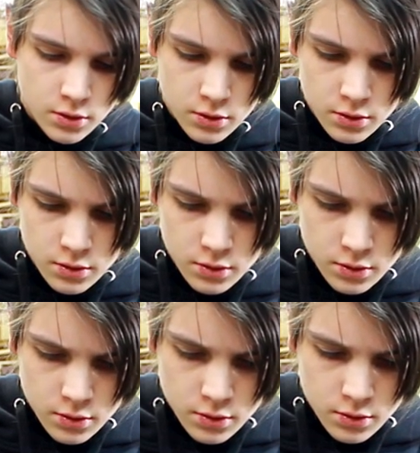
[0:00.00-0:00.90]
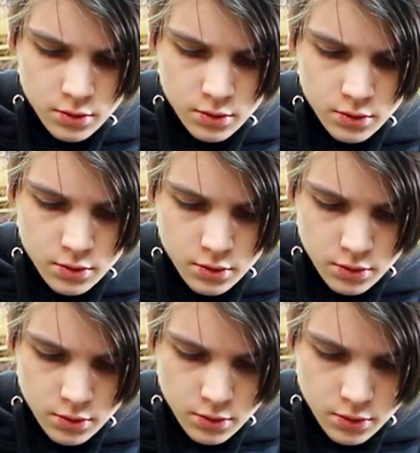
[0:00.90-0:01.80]

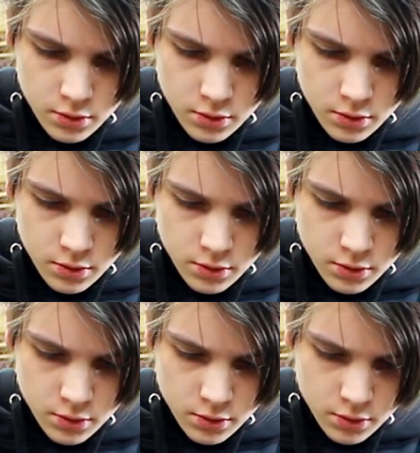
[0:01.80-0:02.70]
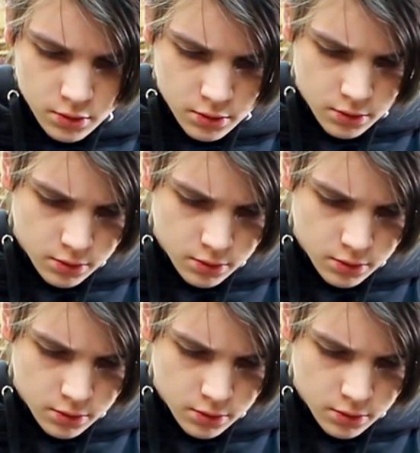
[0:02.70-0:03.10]
(silence)